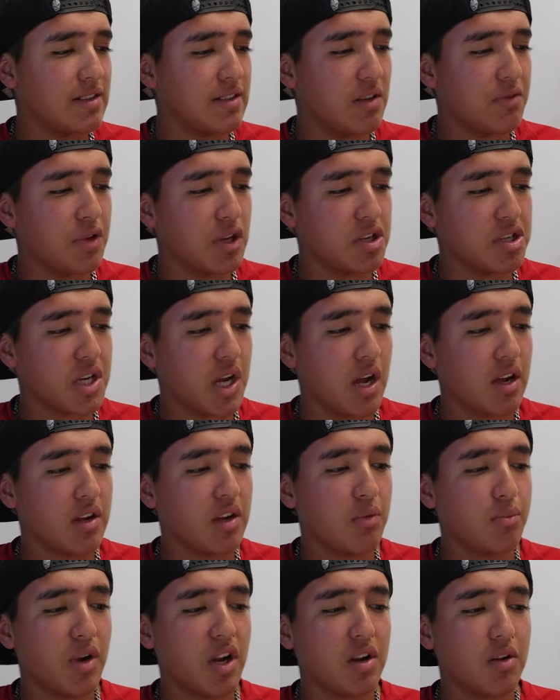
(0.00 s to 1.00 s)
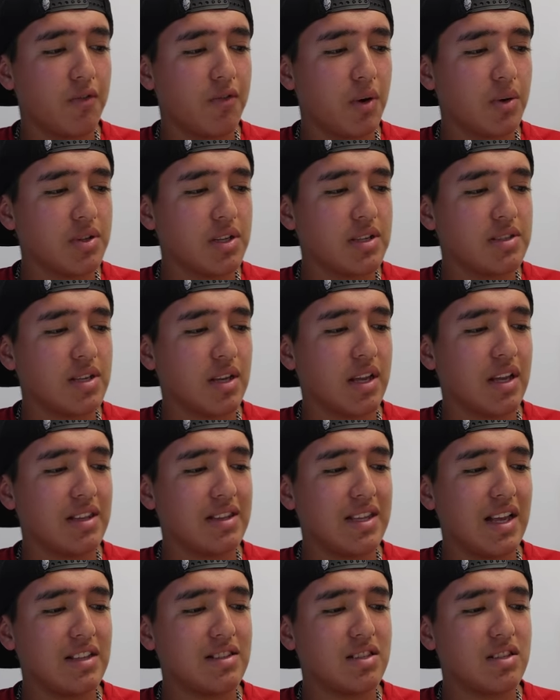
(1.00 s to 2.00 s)
your shotgun microphone is a
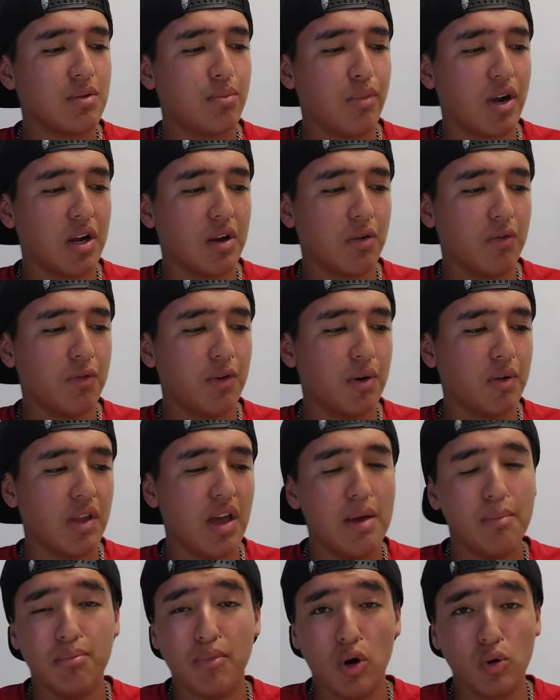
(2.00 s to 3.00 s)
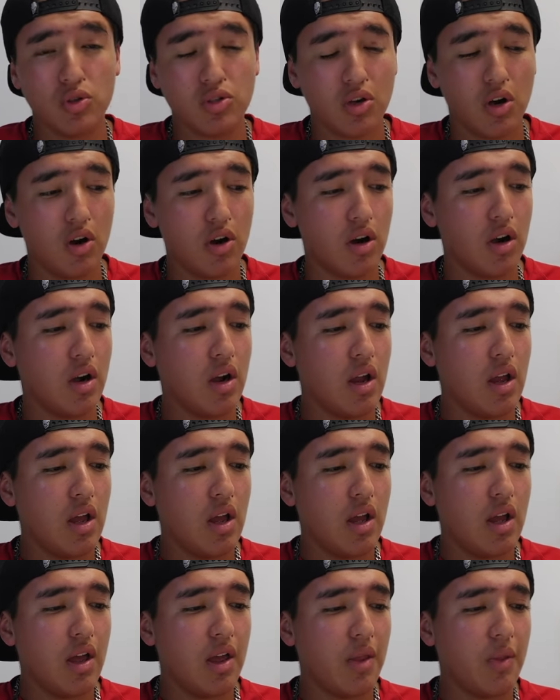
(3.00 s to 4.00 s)
condenser microphone, and most are,
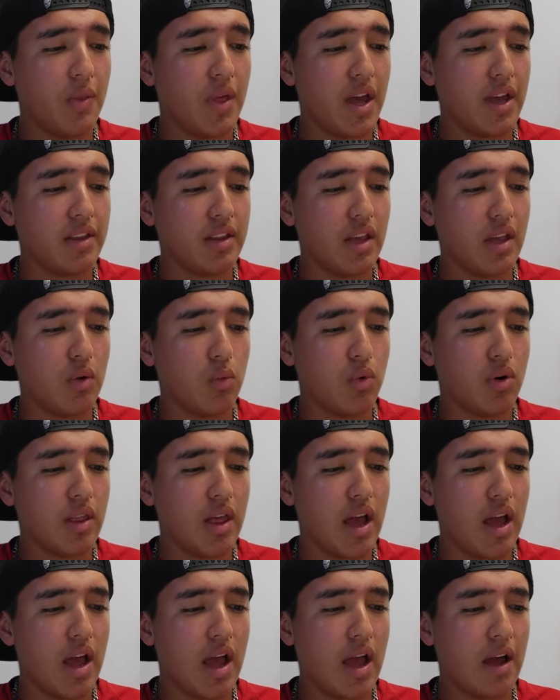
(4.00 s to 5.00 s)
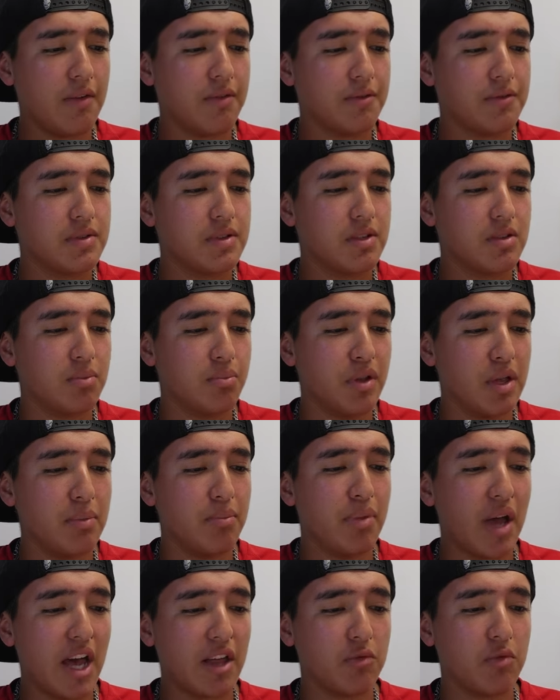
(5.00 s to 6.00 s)
then it would have to be
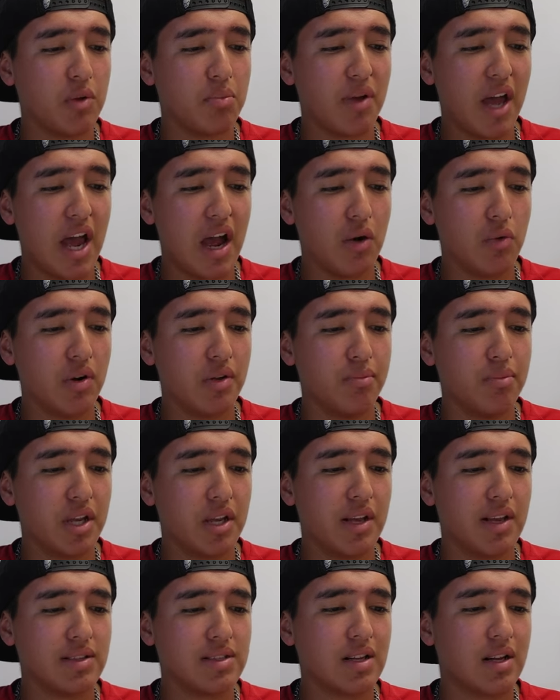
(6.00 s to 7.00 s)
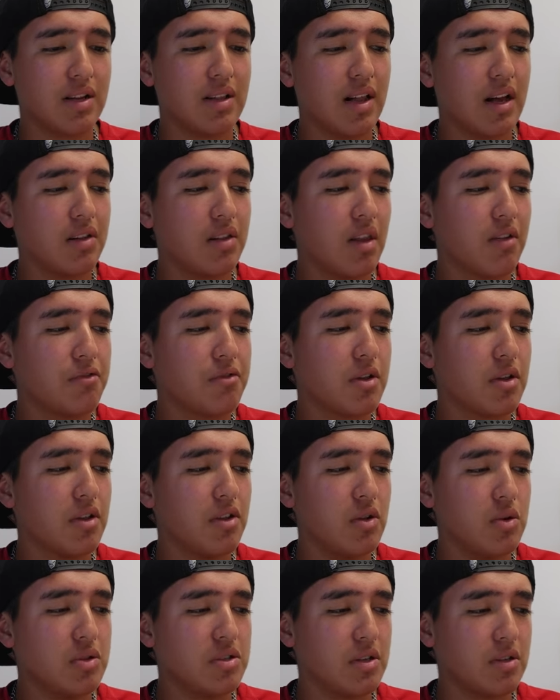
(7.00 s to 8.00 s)
battery powered, because the Cloudlifter
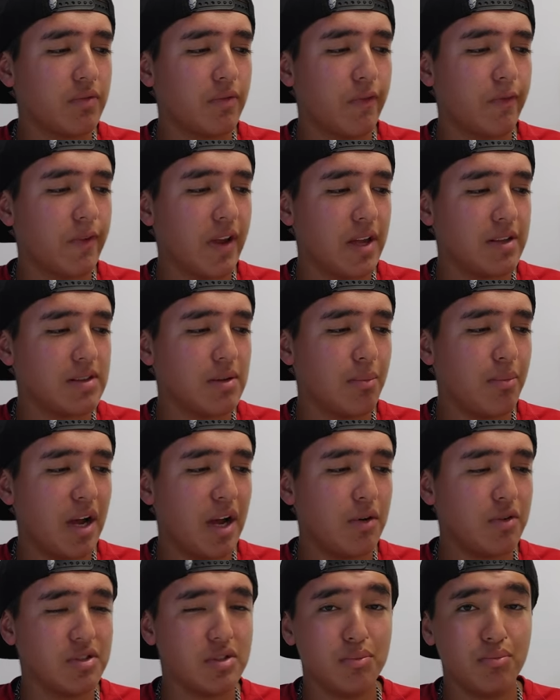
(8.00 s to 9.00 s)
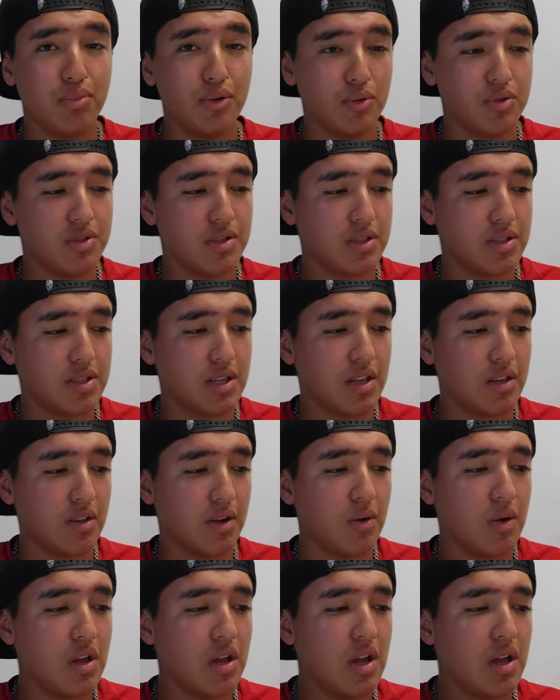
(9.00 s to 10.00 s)
uses phantom power to boost the signal.
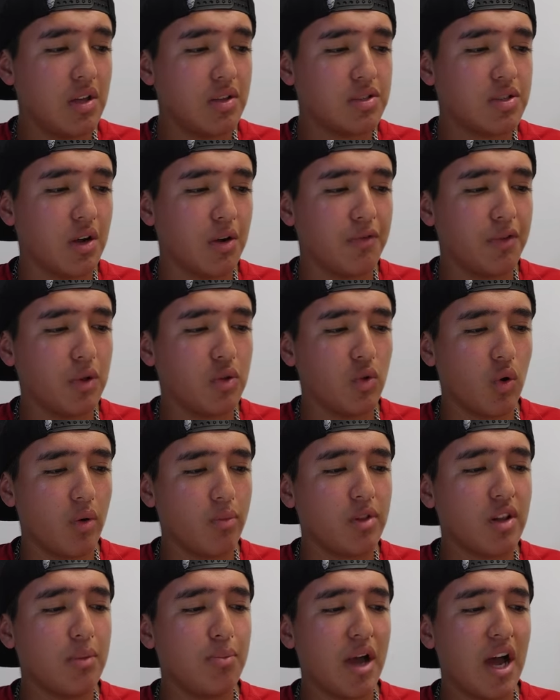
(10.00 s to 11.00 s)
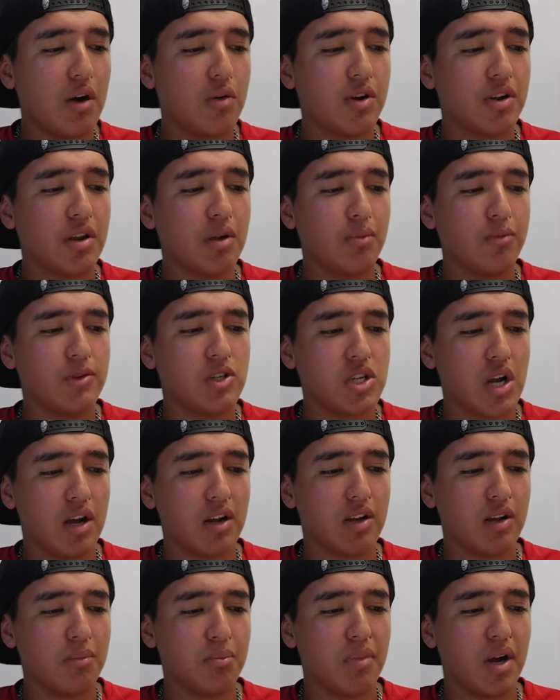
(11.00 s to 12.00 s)
So if you normally power your
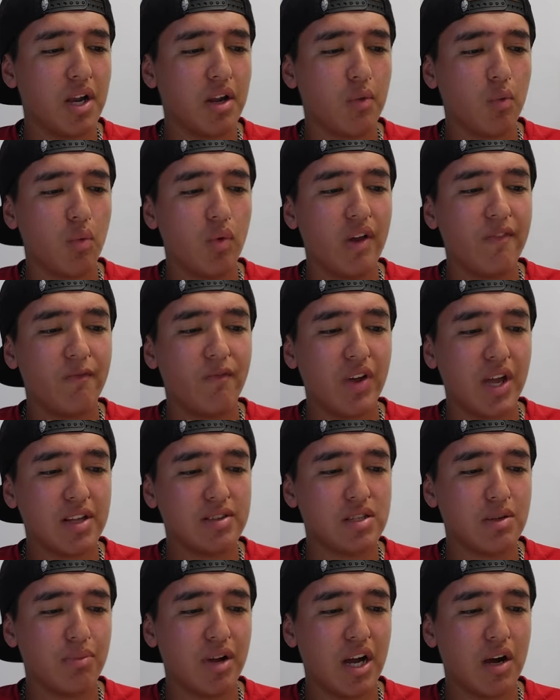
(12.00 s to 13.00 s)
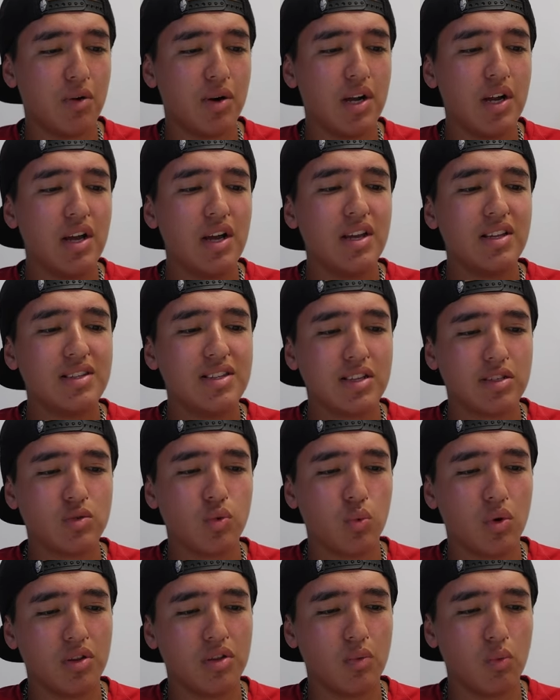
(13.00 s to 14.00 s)
shotgun mic with phantom power, this
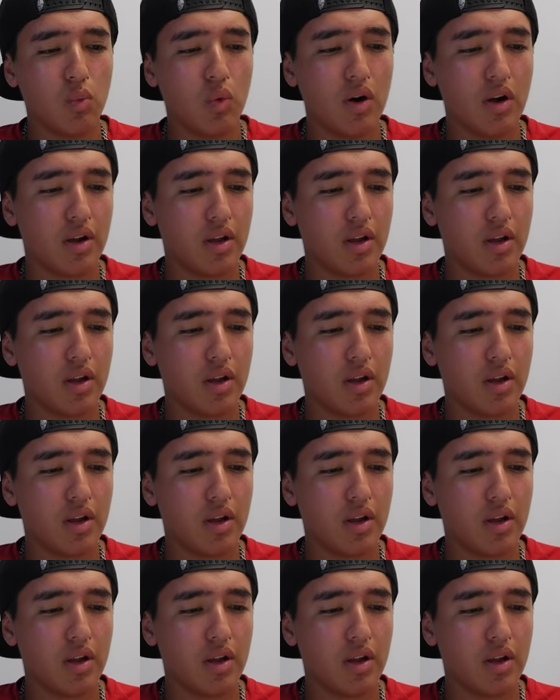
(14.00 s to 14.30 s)
wouldn't work,